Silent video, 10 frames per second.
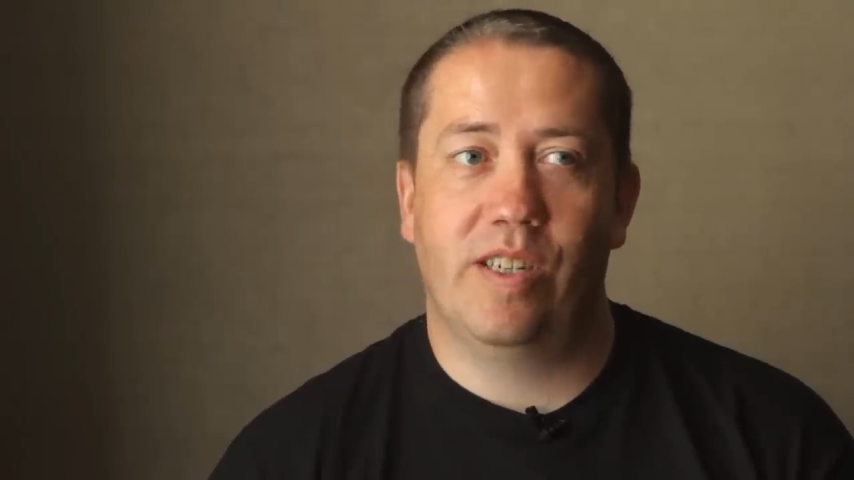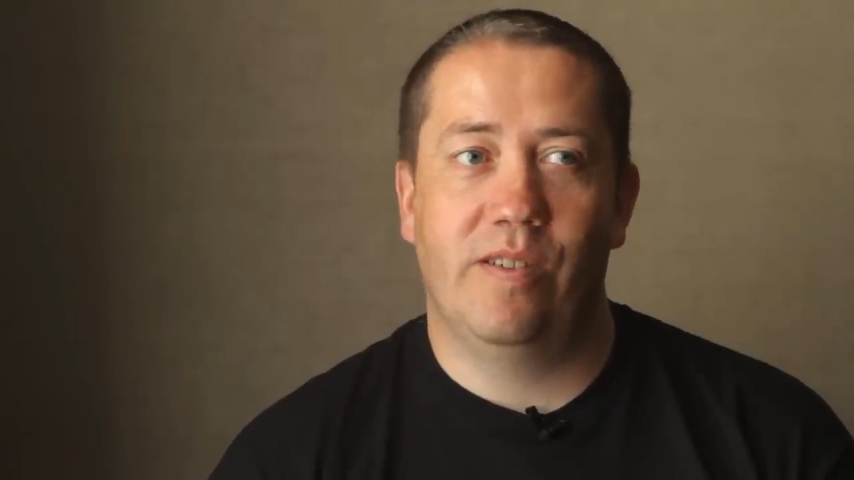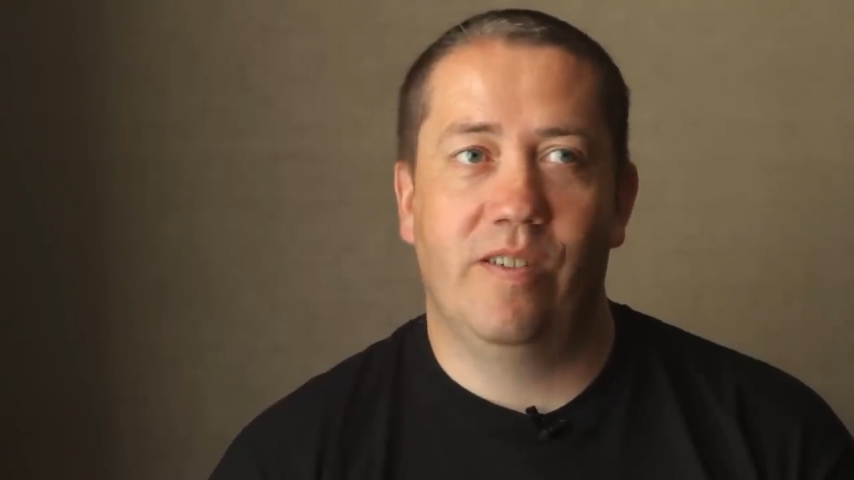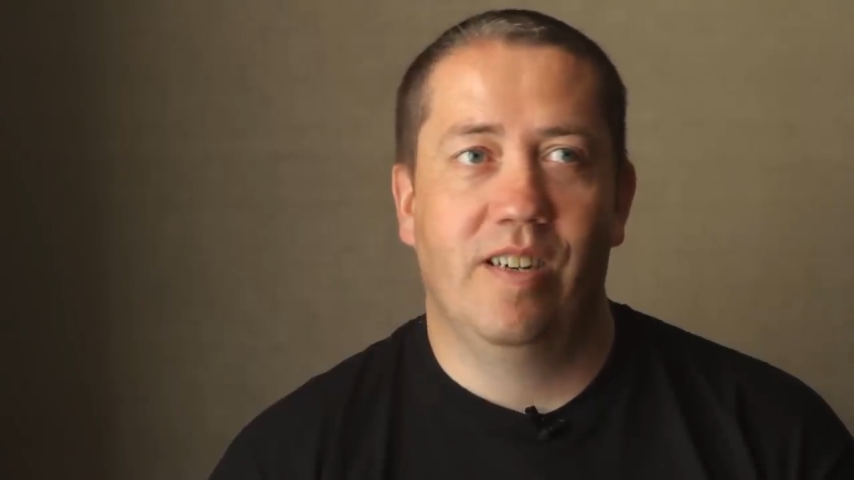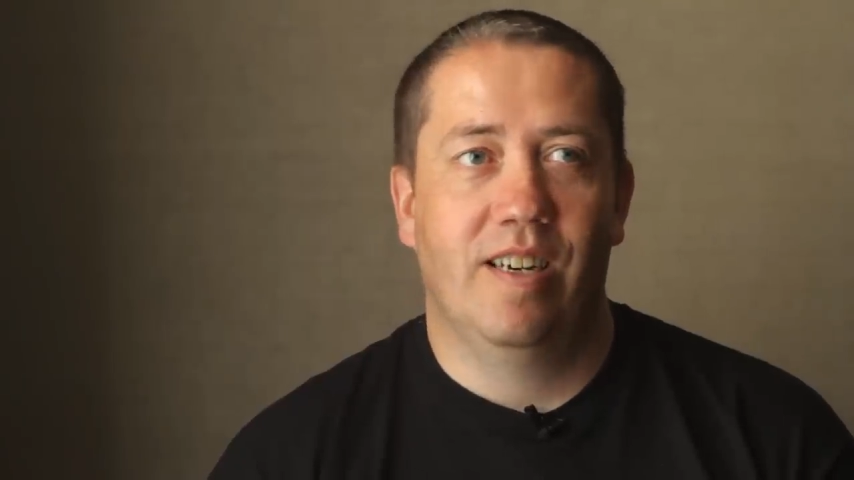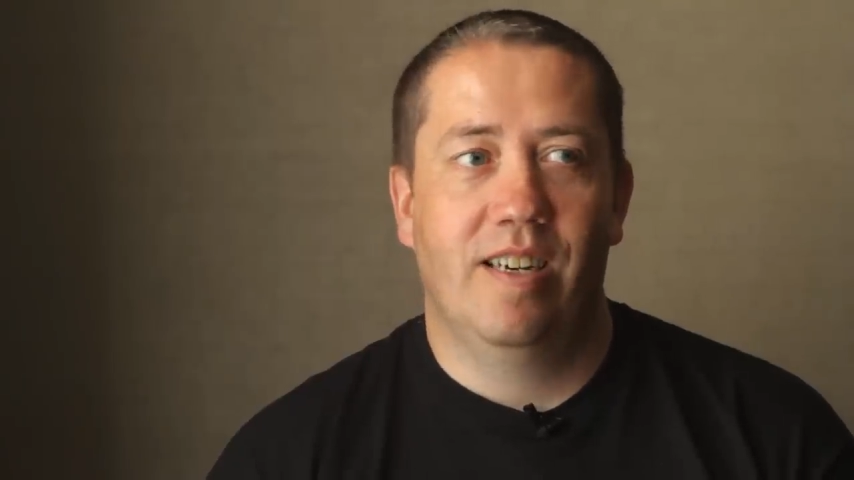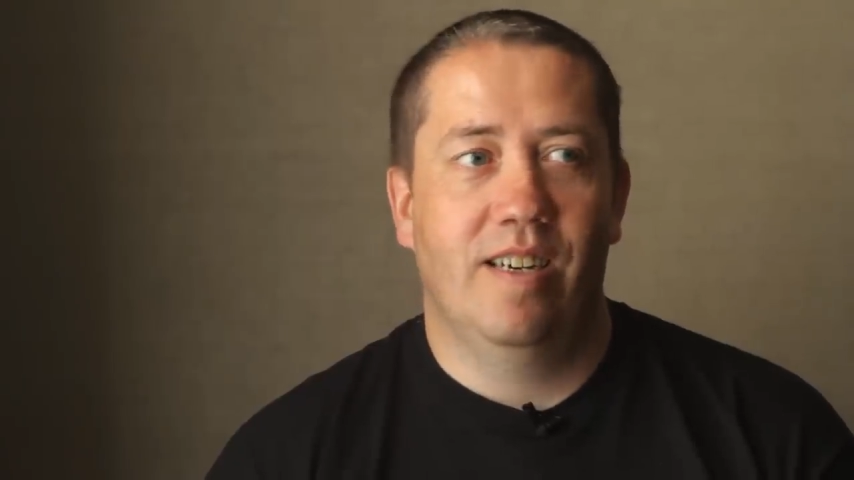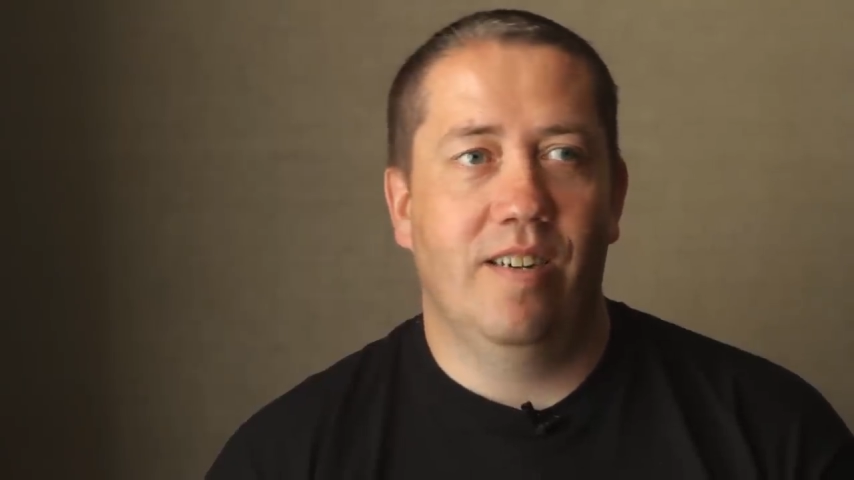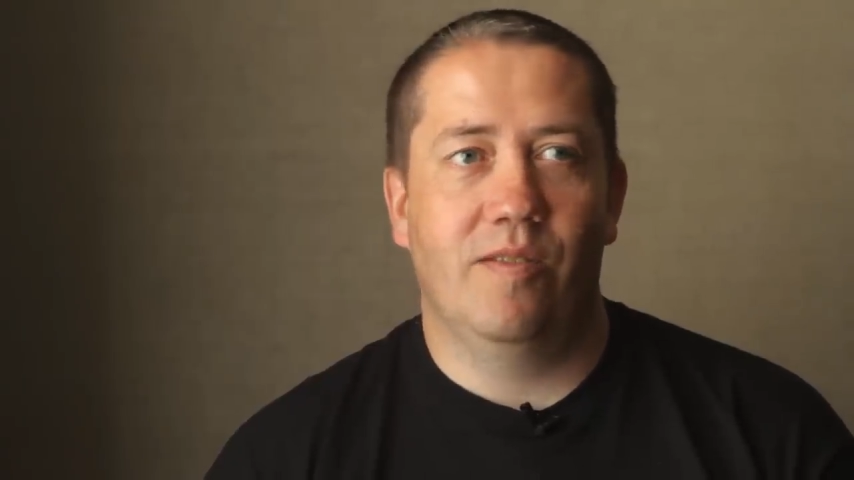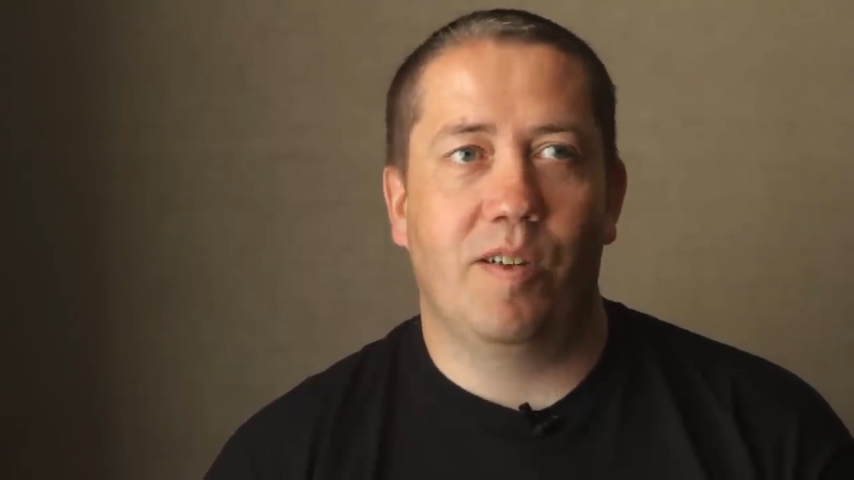So
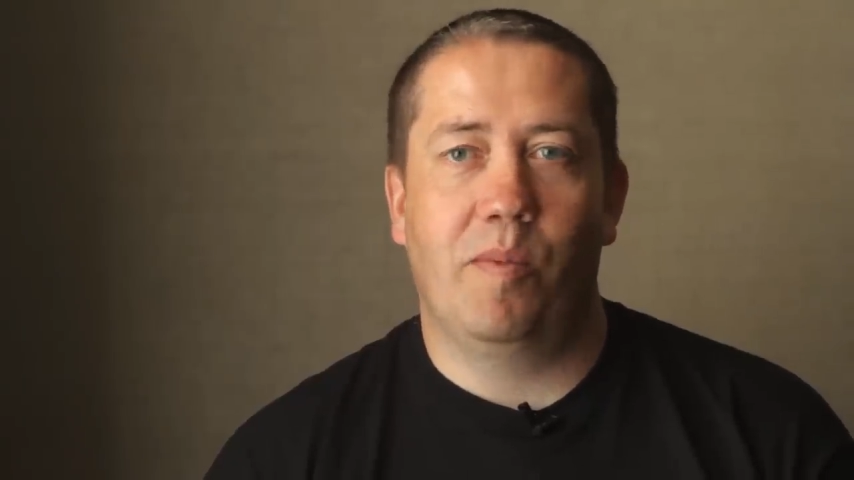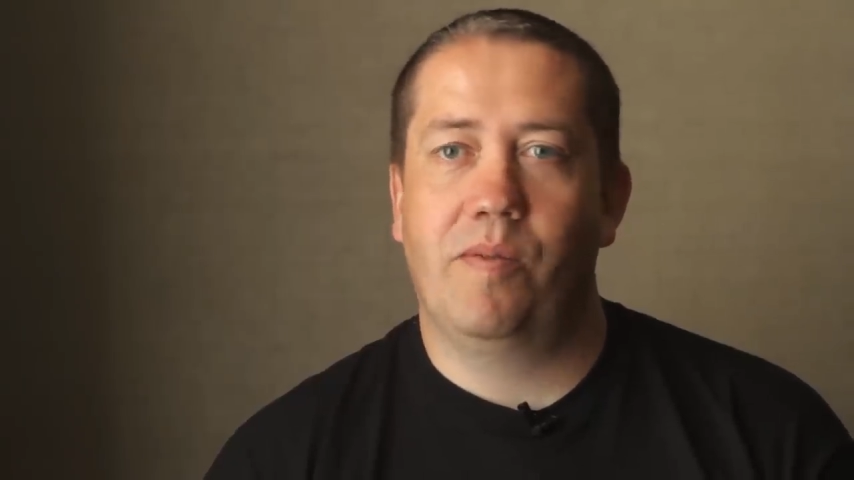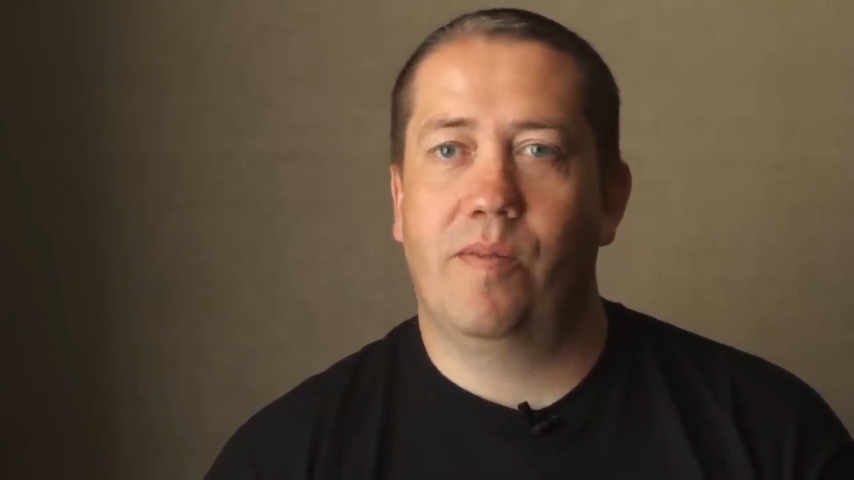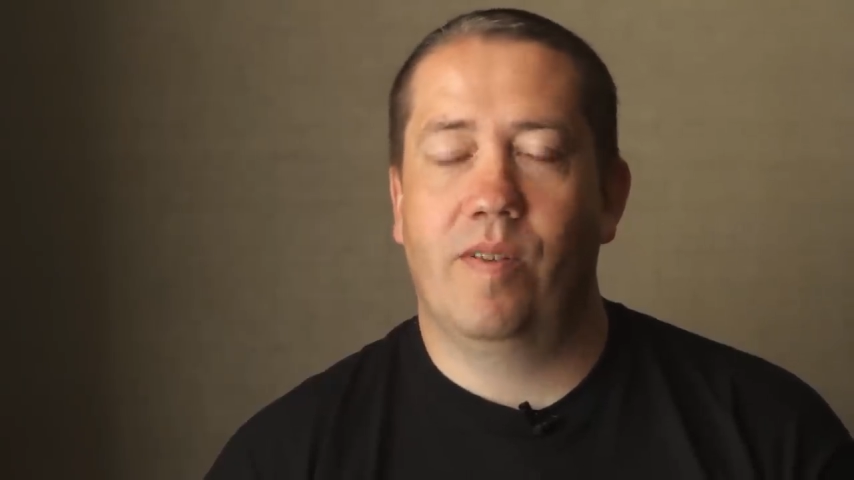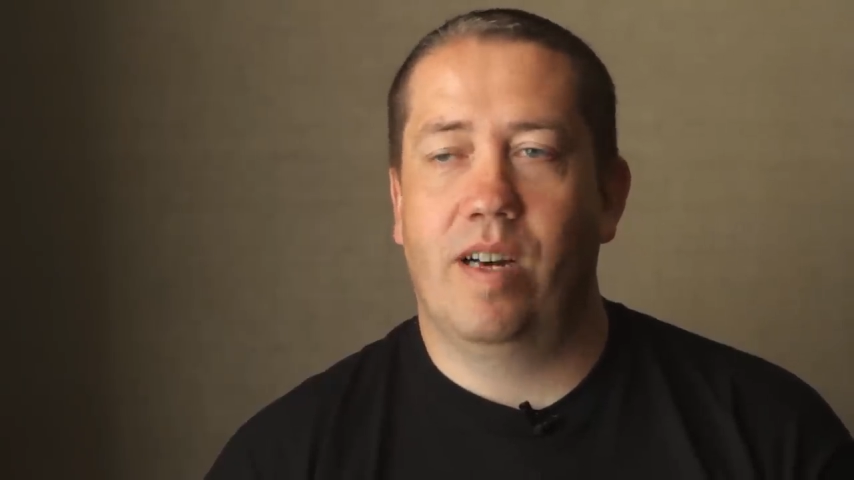if someone